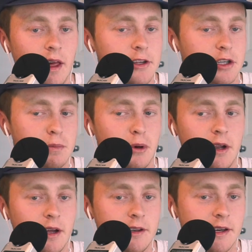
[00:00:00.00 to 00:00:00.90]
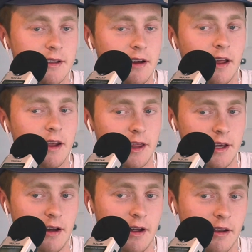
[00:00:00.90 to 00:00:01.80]
and just put it on TikTok, and I
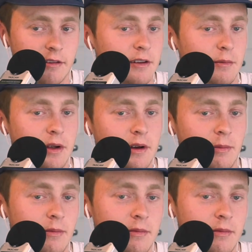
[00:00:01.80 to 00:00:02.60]
think honestly it'd blow up.